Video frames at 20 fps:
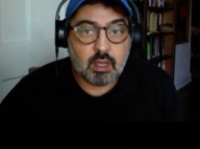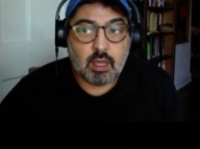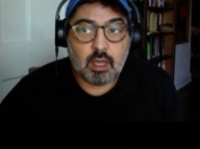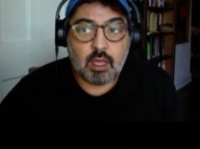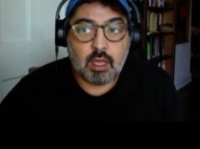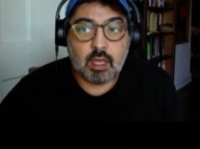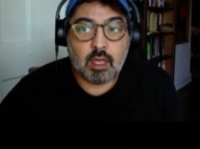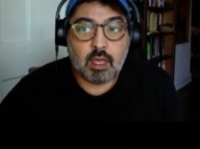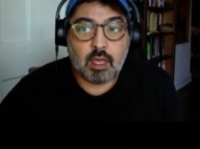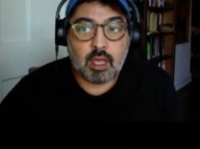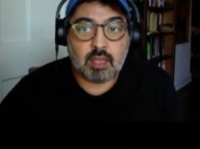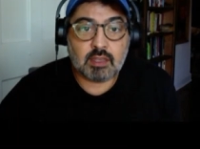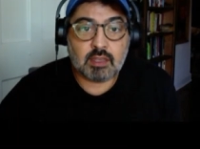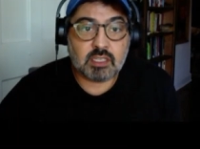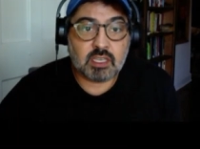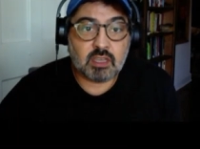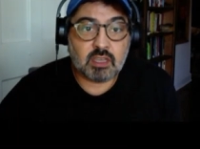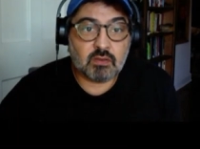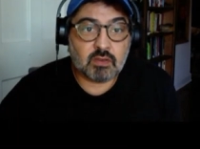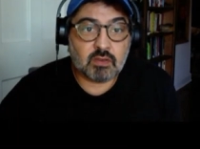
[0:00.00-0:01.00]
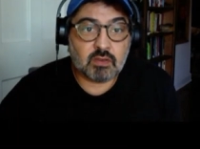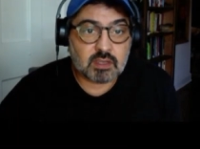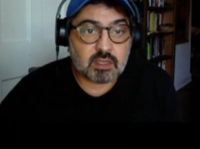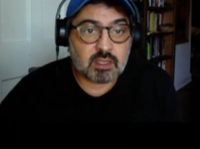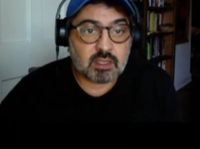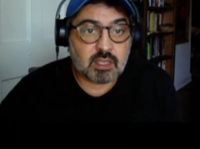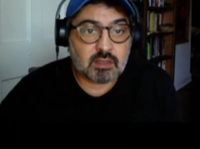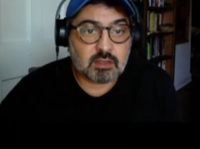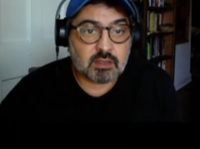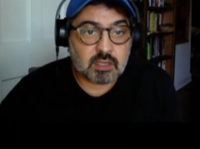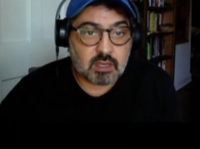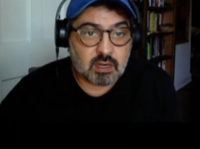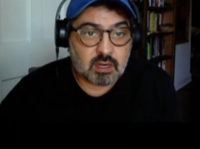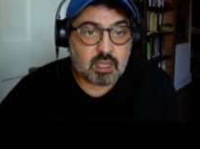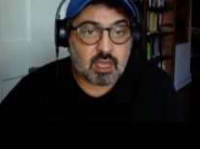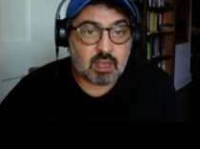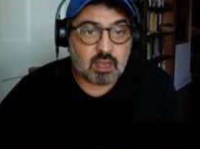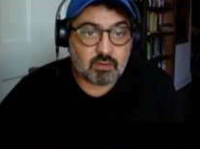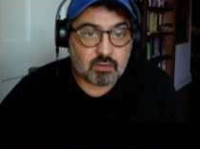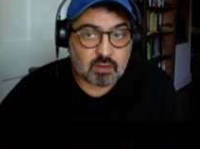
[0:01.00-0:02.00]
uh, and she visited
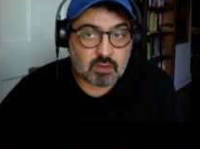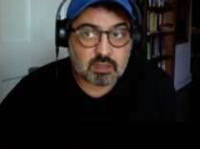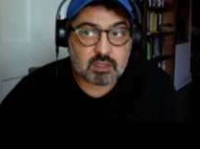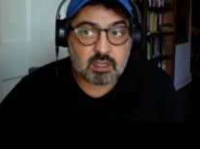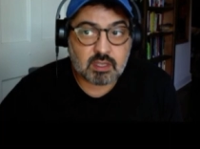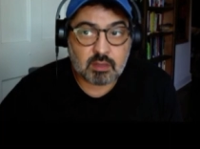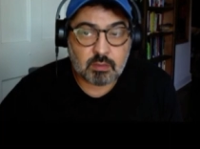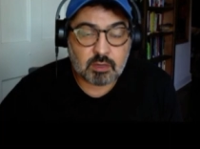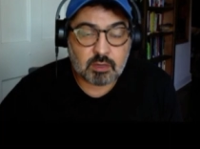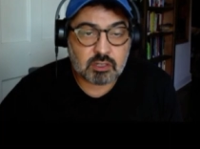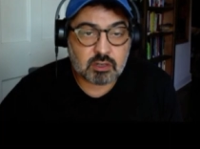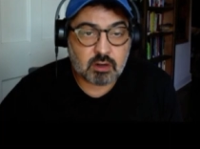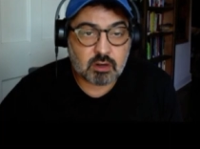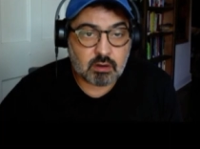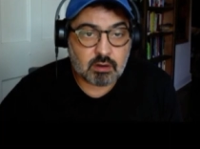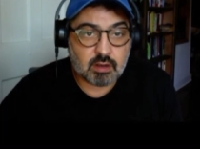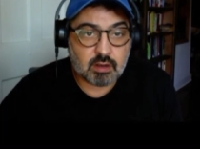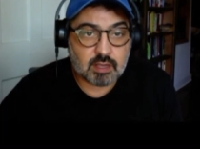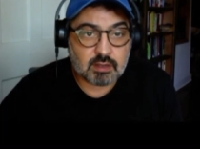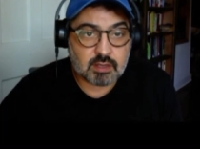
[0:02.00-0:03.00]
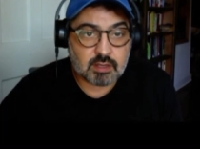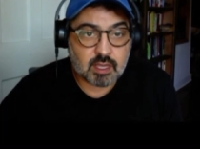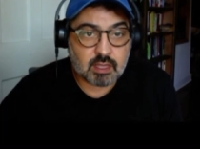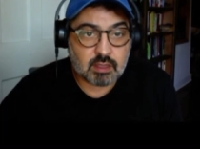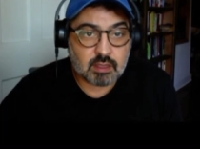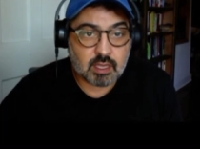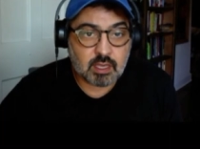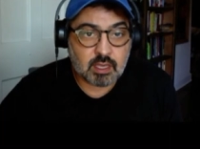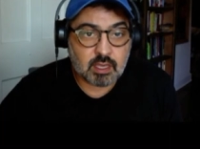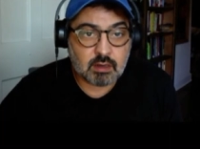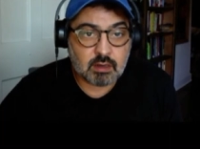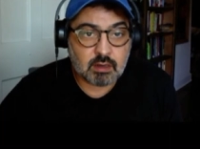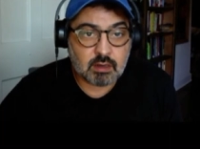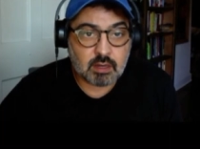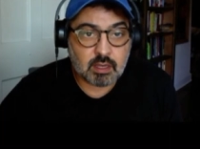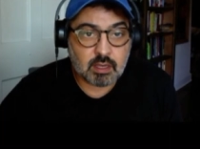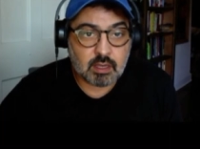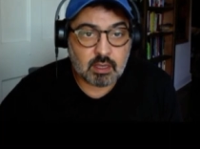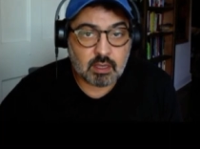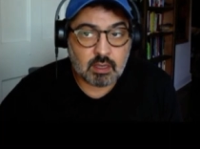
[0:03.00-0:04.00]
Syria and visited Bashar al-Assad in
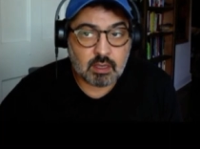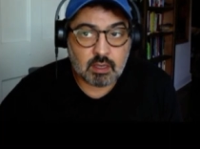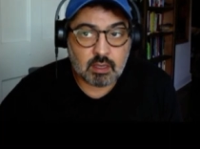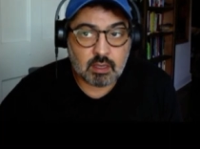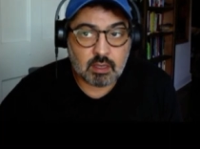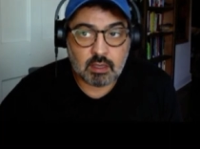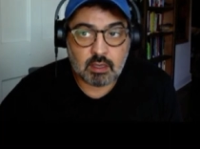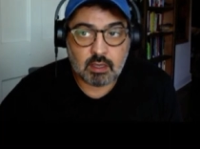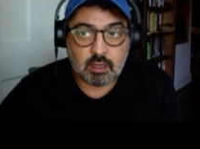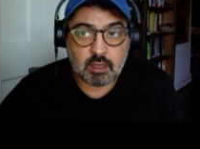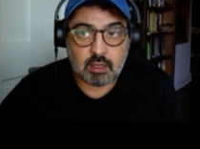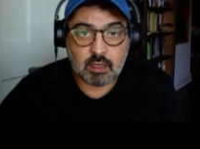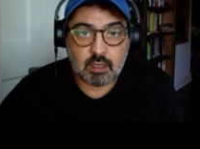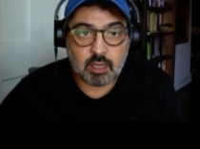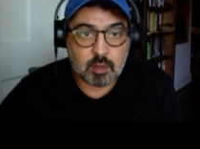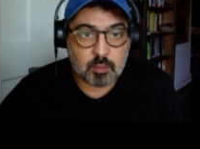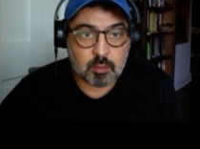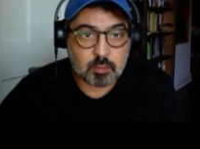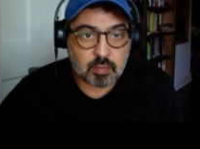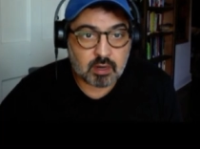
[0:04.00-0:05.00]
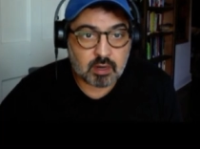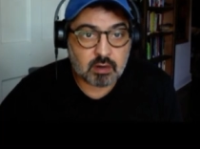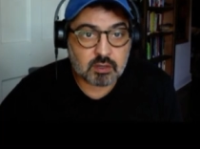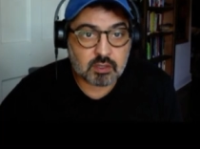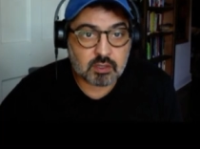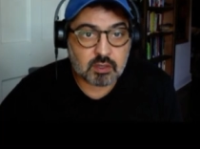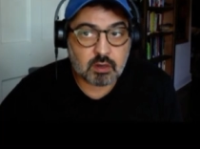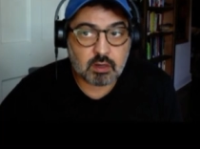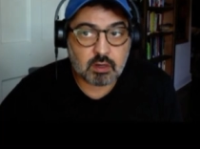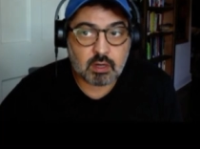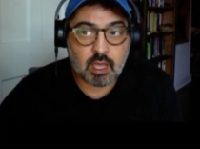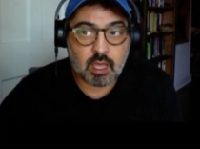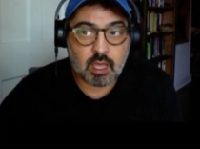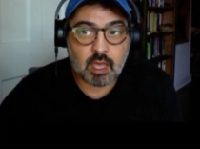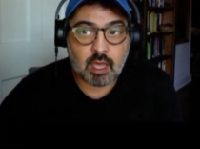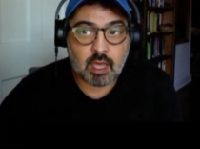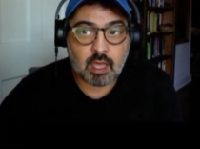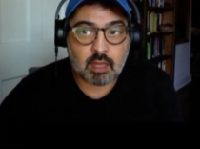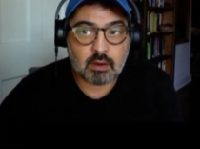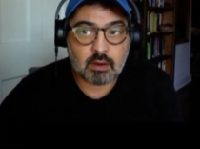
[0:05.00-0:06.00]
uh, uh, in person.
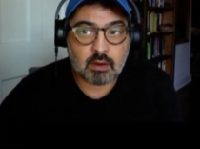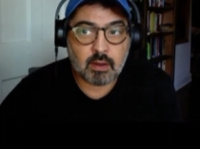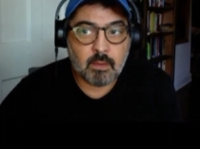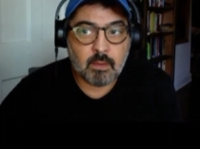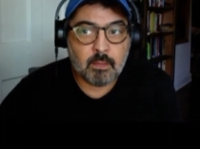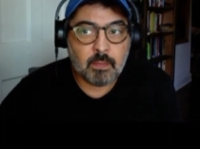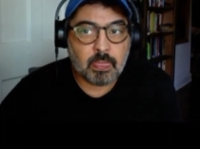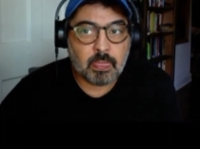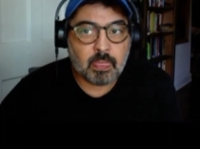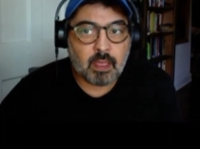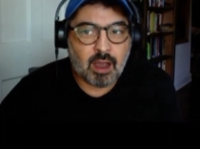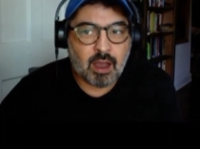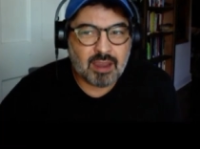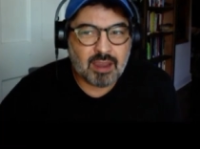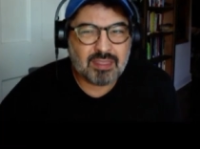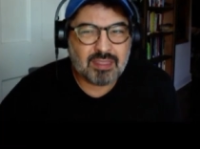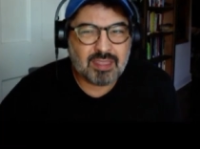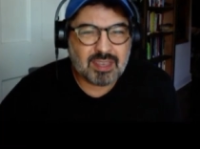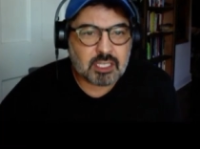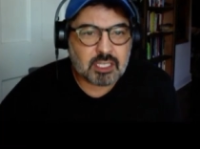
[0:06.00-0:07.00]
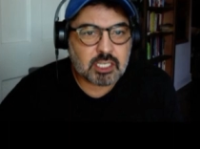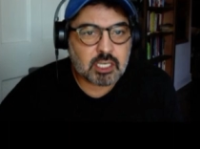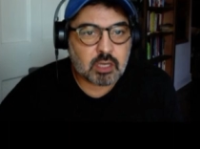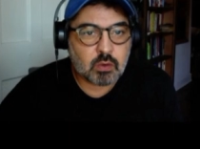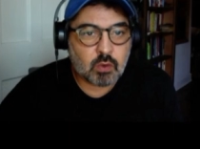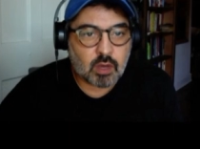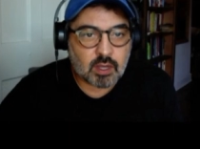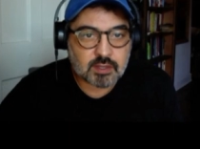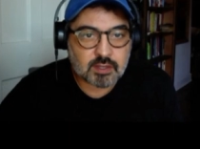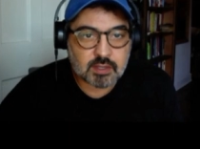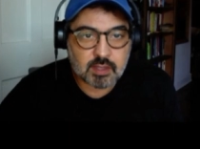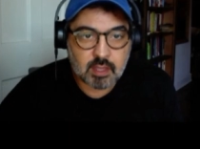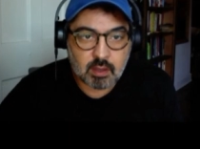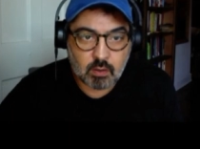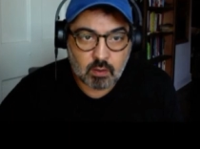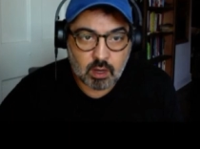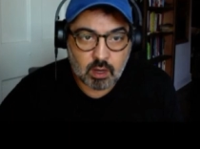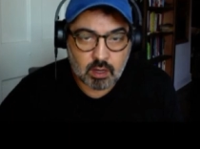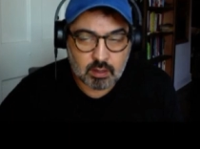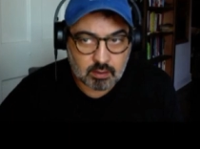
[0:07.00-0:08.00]
And I think she was the
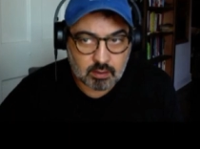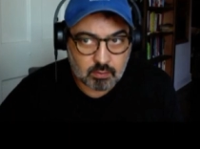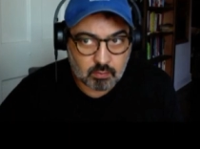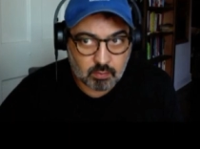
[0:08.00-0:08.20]
one.